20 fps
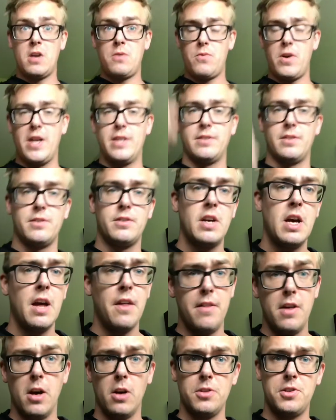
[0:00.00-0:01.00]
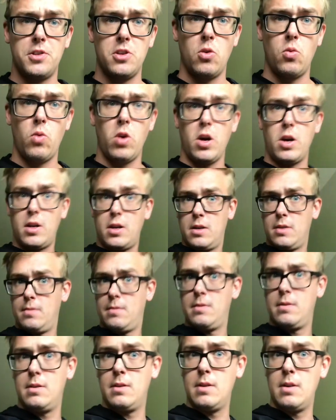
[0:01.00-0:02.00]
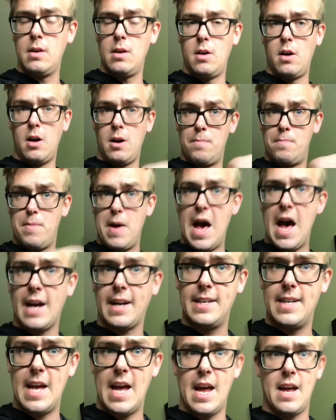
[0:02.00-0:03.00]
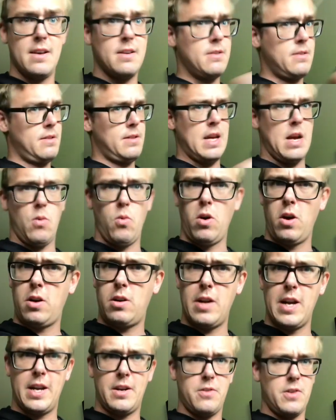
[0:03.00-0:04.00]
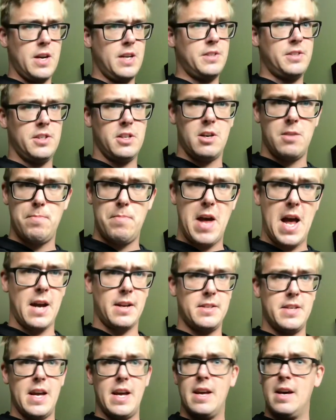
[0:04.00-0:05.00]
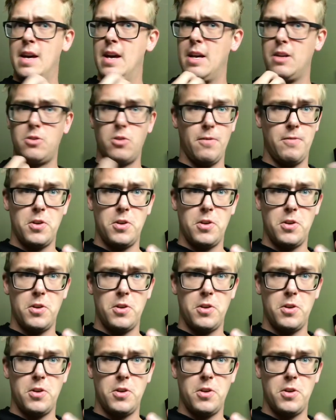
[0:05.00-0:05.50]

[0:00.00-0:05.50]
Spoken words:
raises. They also work on back day. They work like crazy on back day. So if you're